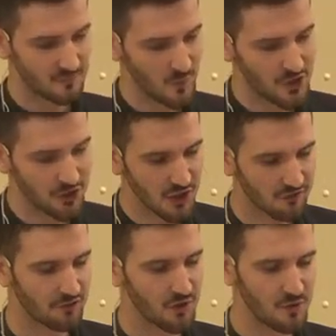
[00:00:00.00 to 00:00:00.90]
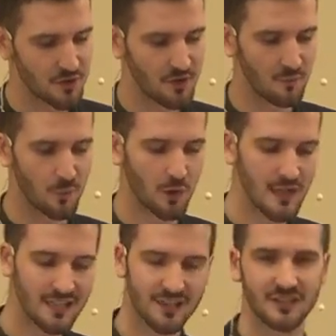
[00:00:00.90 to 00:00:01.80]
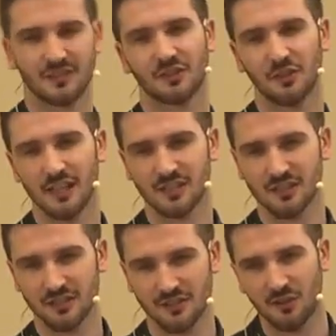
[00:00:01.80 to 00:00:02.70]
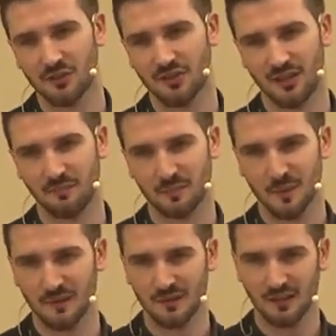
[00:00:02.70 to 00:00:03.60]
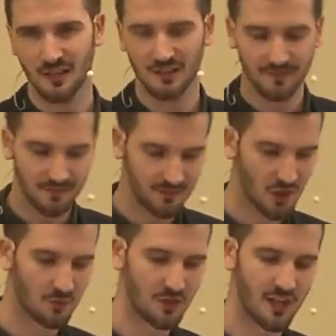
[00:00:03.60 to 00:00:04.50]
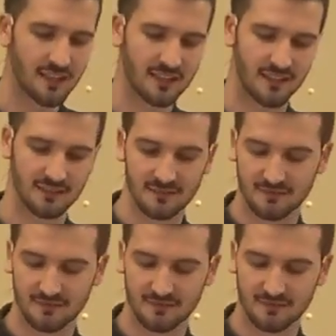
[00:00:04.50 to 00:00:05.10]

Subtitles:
we should look for those who embrace Christ's lordship, not reject it.